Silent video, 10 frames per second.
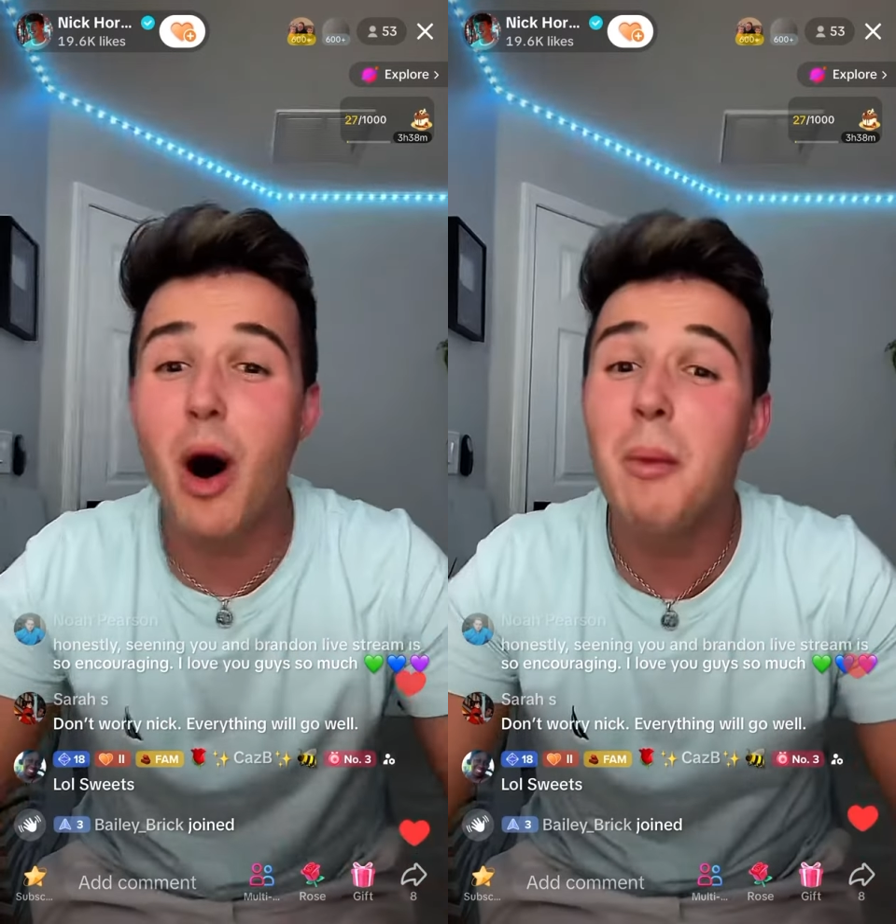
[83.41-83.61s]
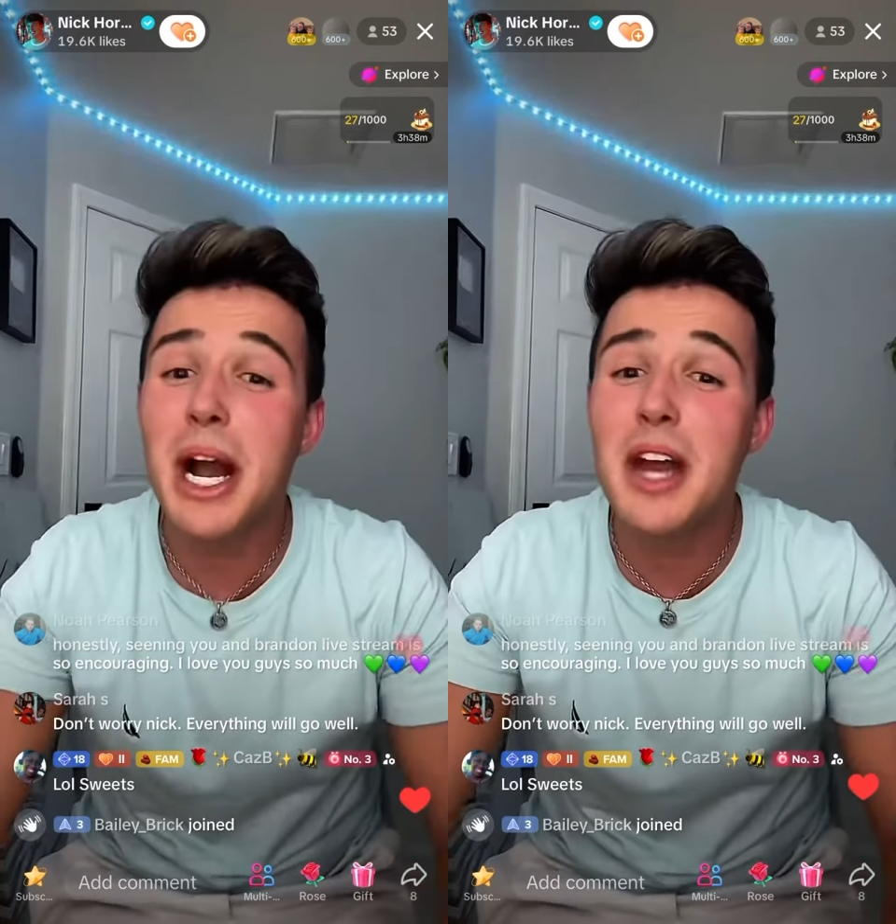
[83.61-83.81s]

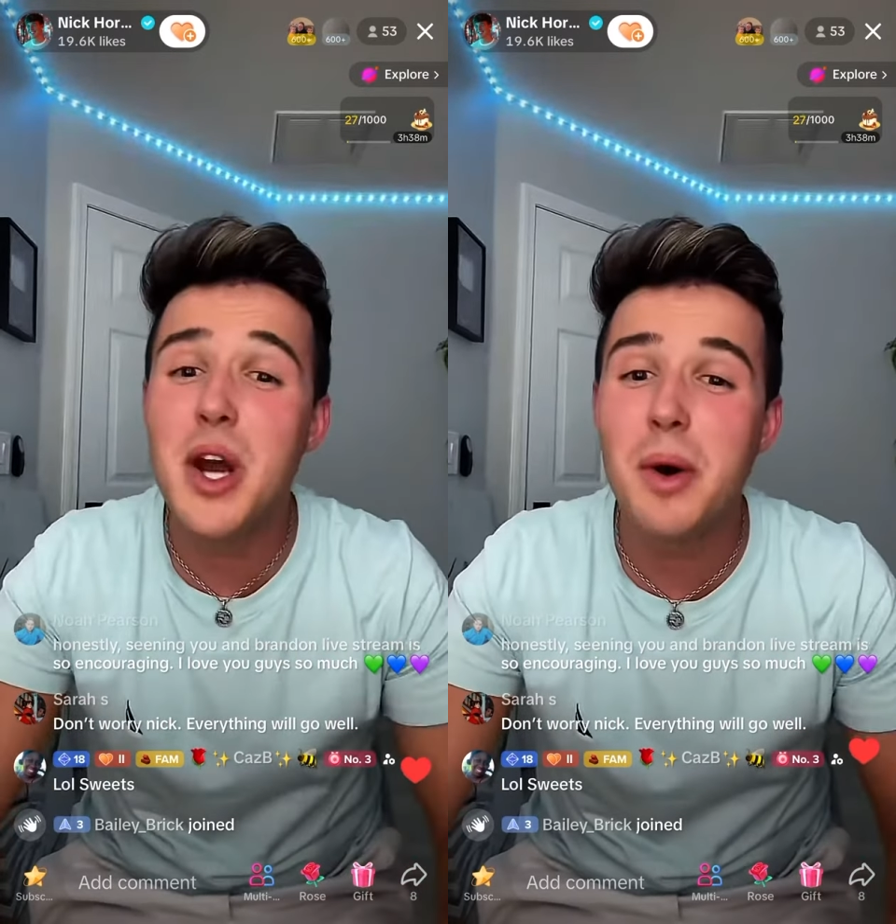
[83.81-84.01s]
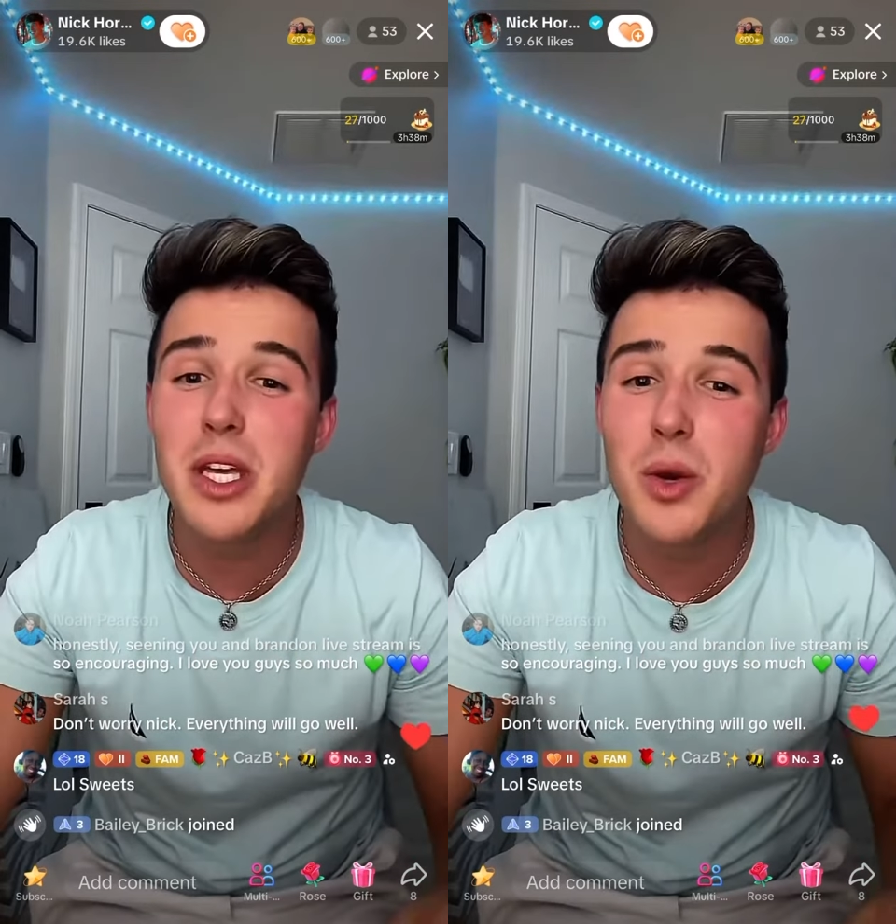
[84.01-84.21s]
Oh my god,
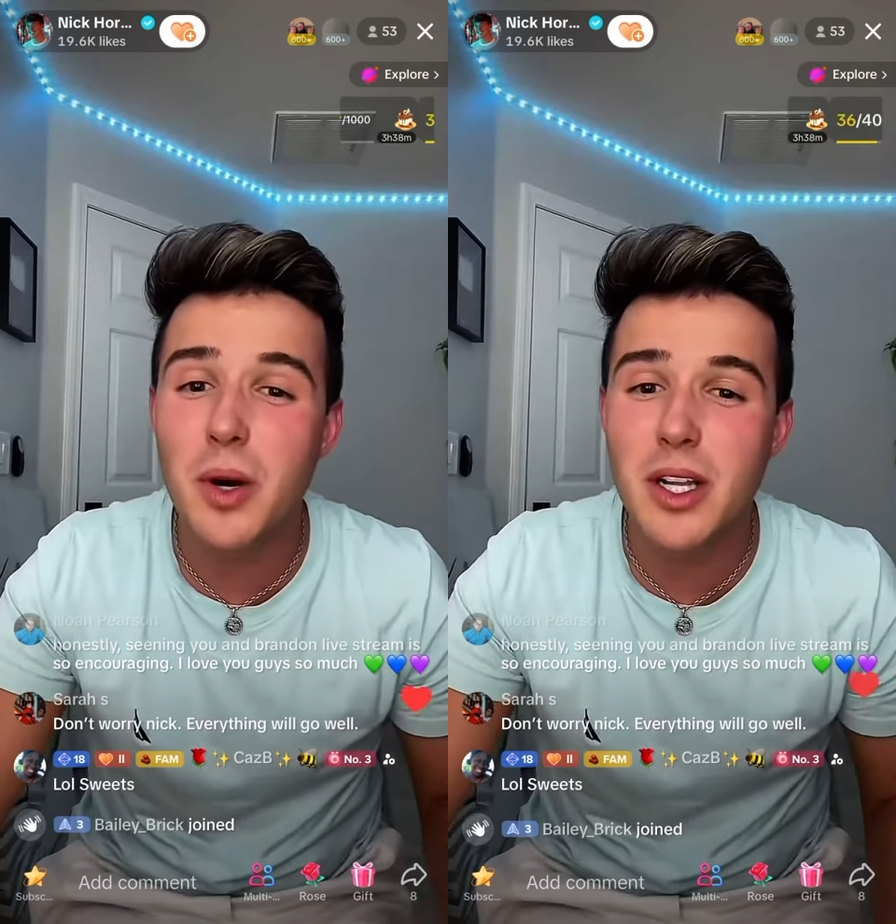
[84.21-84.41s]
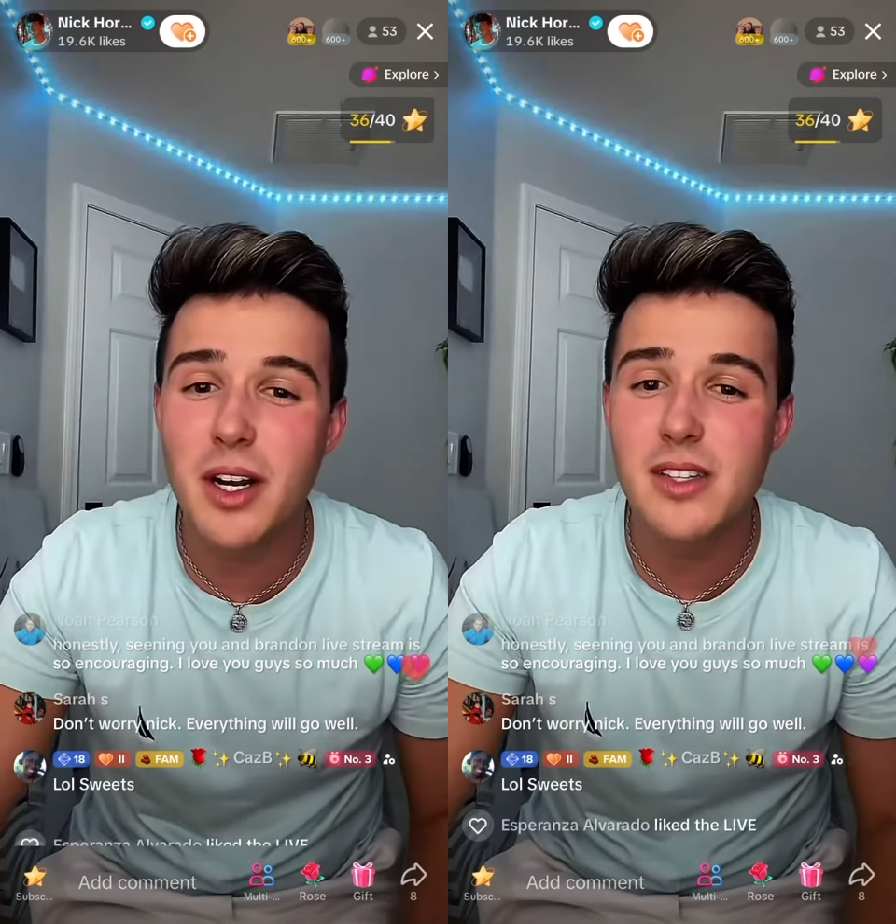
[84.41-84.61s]
Noah, you are
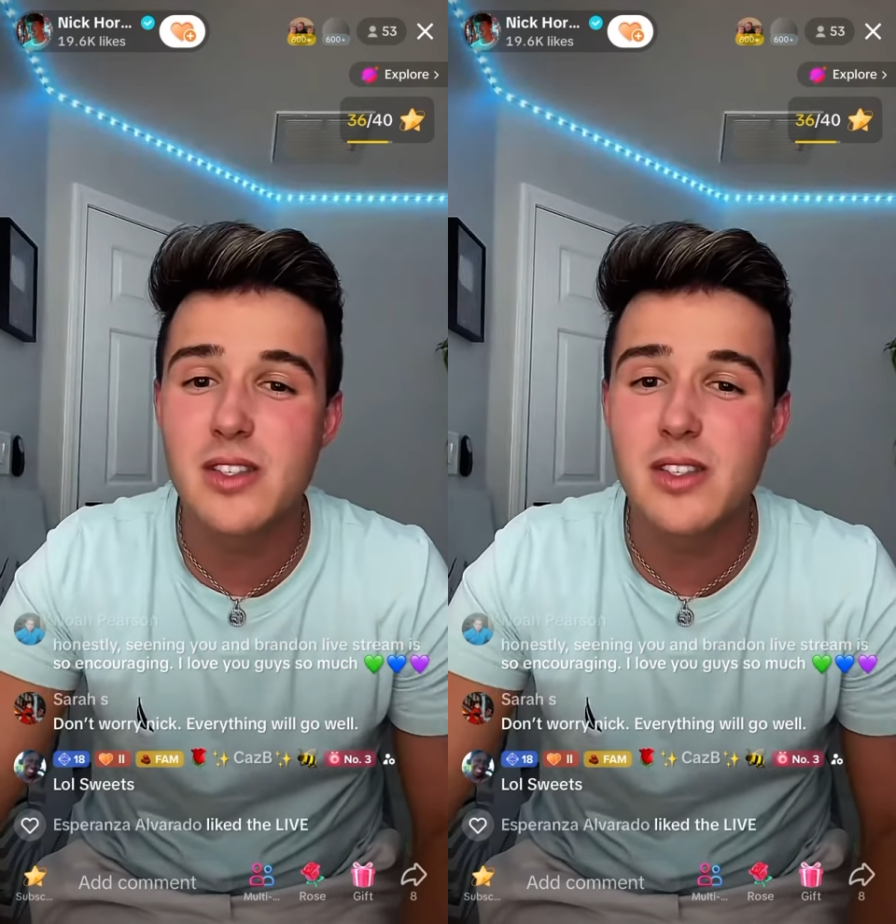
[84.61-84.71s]
literally